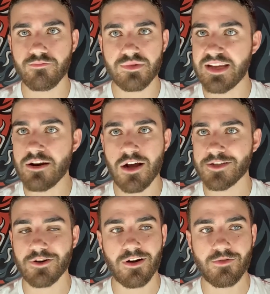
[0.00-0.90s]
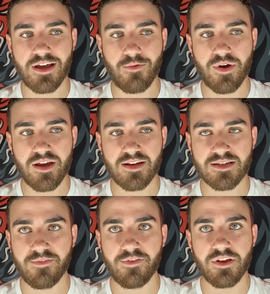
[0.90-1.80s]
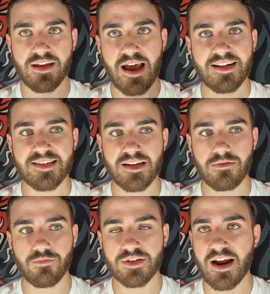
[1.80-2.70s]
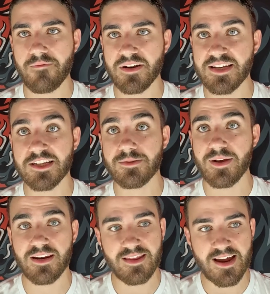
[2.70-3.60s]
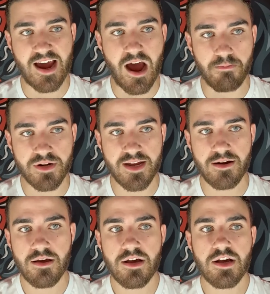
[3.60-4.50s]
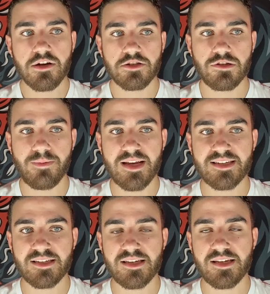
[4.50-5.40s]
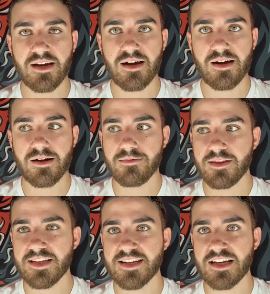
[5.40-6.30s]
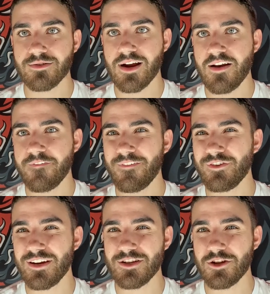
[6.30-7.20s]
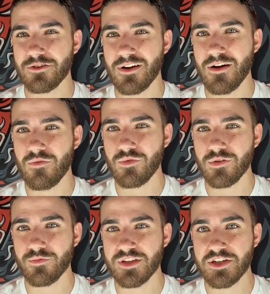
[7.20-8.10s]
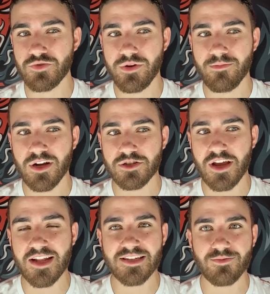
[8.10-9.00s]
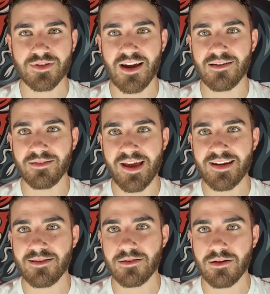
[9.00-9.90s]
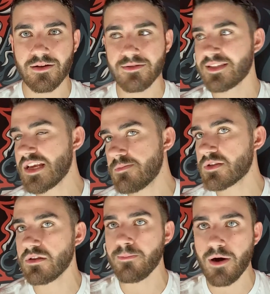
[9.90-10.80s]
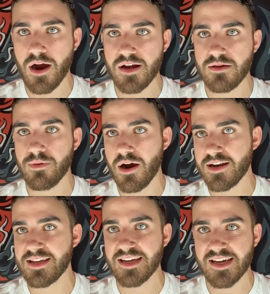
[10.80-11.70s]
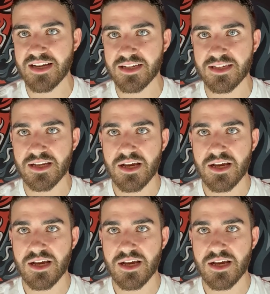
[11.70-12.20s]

did not start out that way because I feel like Edson was kind of anticipating that happening. So basically, these guys were kind of filling each other out, weren't really doing much. Edson was kind of landing the teeps to the body kicks,